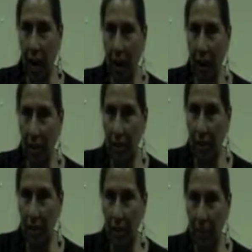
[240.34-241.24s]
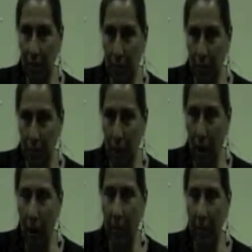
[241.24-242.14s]
Housing for the
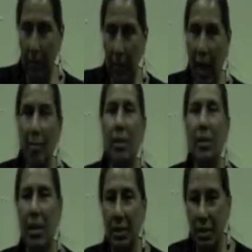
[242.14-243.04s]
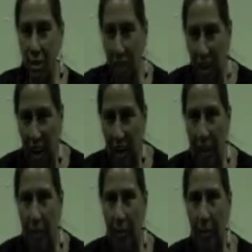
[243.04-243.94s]
Poncas to have a cluster site
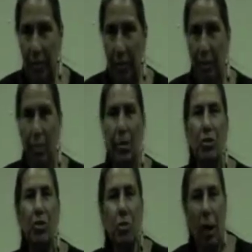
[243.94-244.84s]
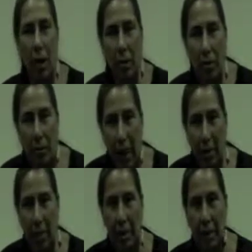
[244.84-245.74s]
under. So they put 12
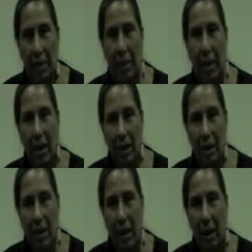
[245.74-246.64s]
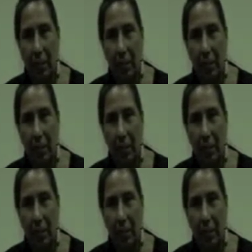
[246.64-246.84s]
families under that.